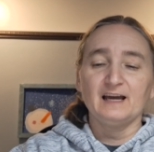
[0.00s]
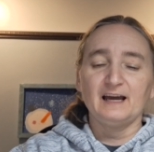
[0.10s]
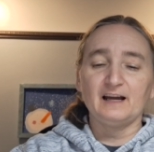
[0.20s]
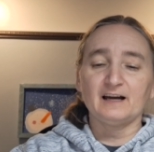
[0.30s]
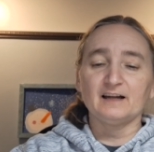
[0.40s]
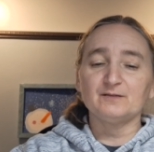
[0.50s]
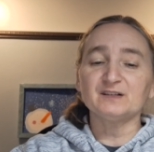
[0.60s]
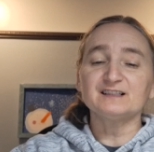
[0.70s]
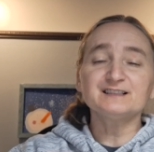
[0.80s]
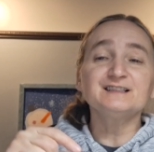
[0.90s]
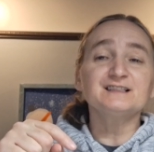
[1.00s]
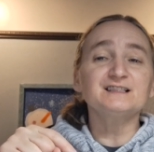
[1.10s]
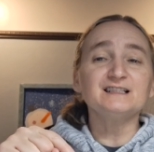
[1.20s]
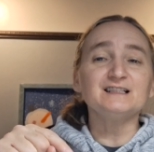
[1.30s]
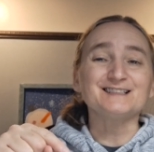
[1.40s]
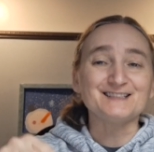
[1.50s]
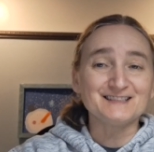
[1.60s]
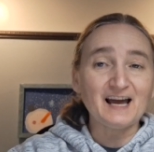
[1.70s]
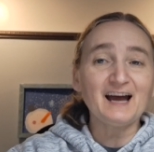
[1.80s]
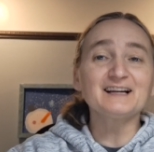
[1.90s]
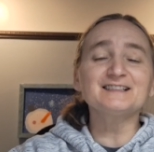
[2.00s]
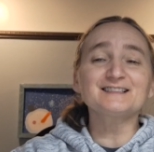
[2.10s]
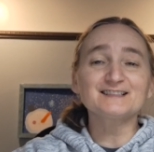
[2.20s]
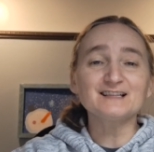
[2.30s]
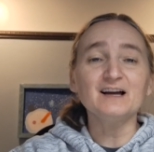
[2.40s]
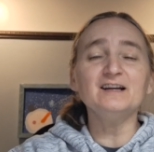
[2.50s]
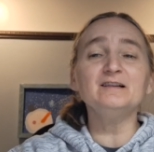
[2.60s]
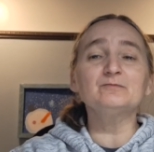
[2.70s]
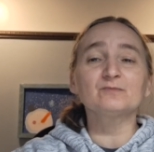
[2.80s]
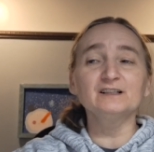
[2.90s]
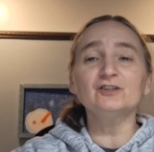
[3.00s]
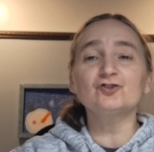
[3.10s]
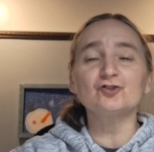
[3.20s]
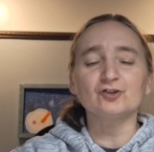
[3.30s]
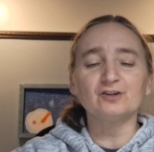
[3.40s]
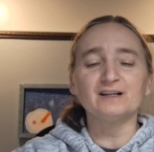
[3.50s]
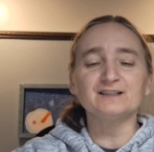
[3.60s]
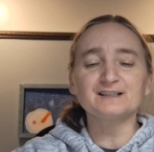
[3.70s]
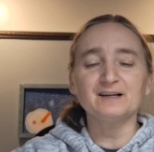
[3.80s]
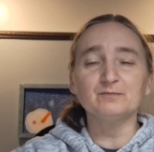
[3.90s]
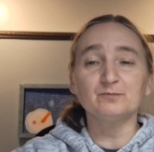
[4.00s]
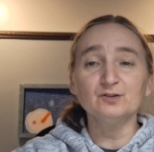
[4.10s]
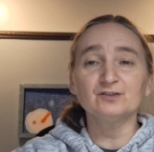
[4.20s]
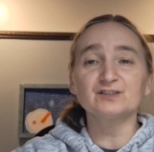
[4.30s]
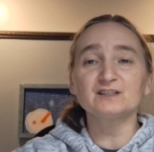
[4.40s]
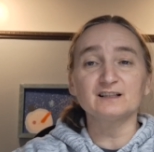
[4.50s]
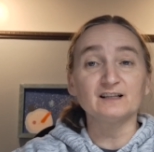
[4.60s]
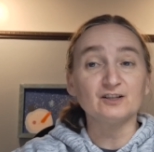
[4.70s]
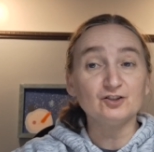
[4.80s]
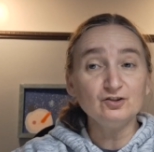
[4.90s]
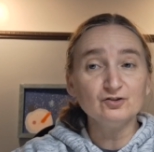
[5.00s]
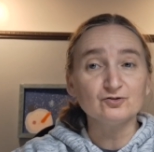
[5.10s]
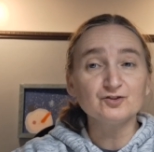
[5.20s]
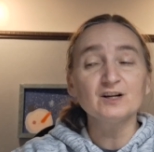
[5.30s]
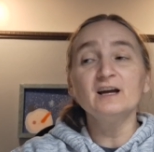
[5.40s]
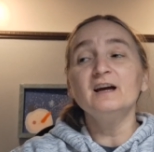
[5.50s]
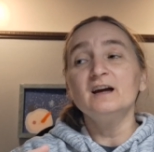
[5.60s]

And but this is the exact same literature and the same books that they use